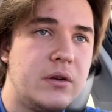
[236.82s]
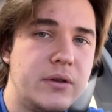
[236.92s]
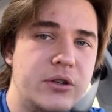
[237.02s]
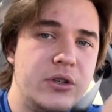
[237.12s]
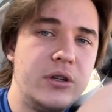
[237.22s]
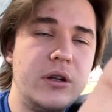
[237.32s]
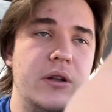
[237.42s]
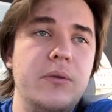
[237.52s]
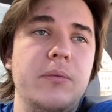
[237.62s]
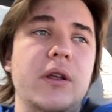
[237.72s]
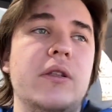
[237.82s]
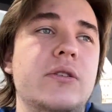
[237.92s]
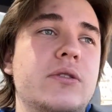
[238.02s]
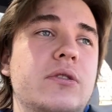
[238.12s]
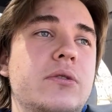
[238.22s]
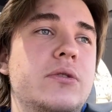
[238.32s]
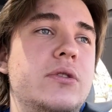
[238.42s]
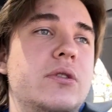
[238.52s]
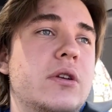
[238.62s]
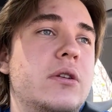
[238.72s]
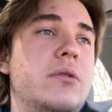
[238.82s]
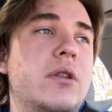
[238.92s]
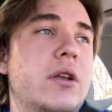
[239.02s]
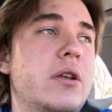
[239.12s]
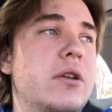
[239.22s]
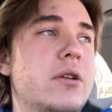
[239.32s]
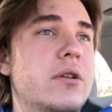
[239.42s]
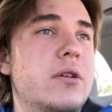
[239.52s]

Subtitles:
It shouldn't be this loose, I don't think.